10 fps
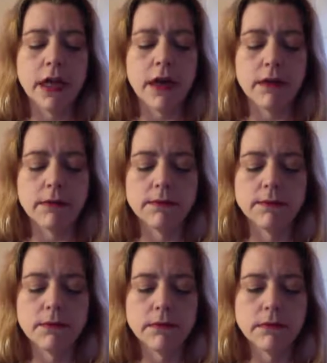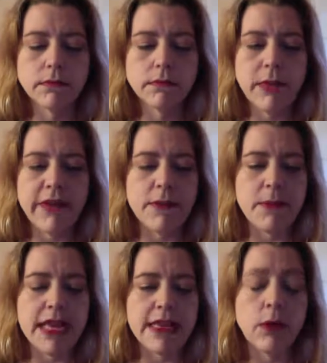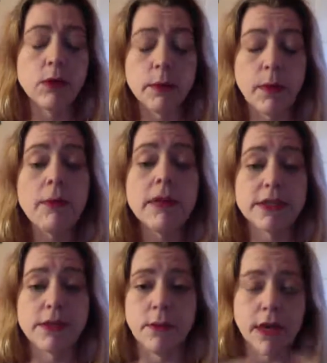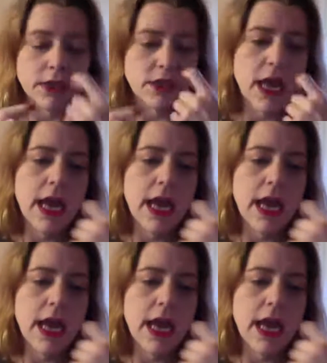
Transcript: PvP in the Old Republic so much